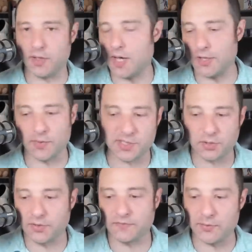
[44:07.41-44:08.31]
Either one is
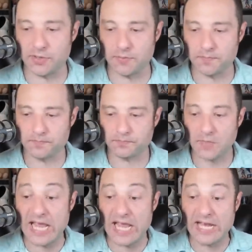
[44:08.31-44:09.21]
totally fine with you.
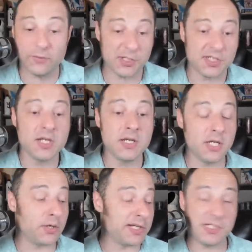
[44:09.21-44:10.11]
And of course, you know,
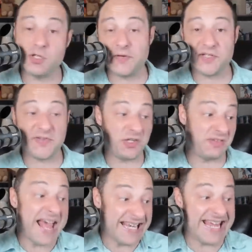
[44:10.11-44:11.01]
Chris, you can make a
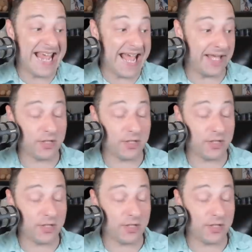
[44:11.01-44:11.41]
reservation that day.